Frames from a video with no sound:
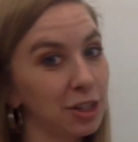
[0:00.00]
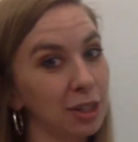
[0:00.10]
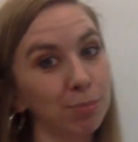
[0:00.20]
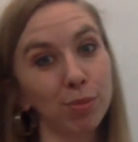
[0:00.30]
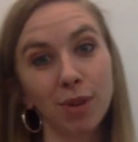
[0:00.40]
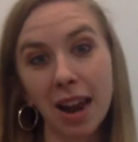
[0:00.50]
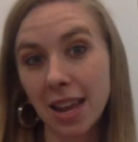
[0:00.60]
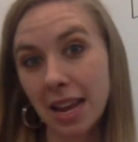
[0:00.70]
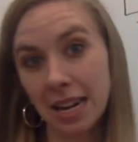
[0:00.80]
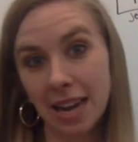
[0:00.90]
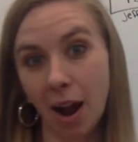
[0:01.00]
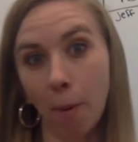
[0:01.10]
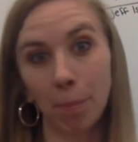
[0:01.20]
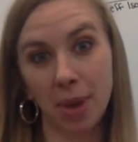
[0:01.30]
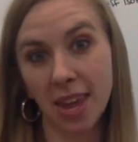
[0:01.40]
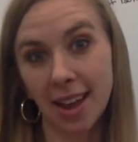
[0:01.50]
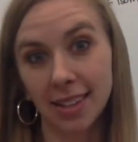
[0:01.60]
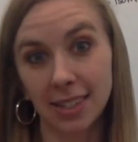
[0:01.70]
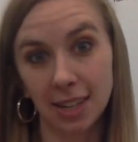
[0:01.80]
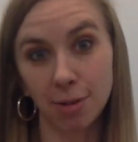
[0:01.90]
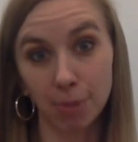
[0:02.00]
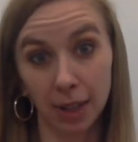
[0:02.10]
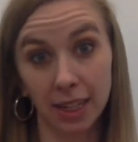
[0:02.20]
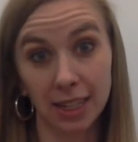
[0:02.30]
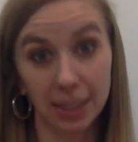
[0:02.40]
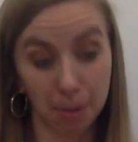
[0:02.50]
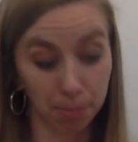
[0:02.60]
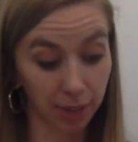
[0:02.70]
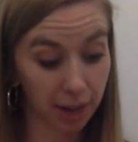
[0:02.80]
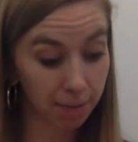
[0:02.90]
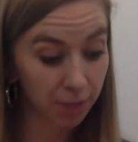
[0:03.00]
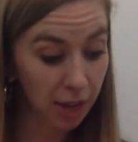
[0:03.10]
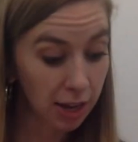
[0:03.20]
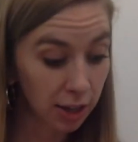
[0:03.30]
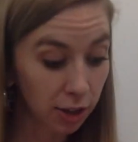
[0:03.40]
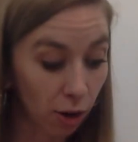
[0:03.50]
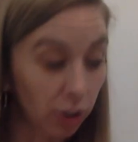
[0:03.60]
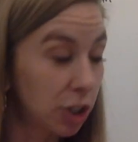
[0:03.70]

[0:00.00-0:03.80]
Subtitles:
just breaking down PSD really simply. So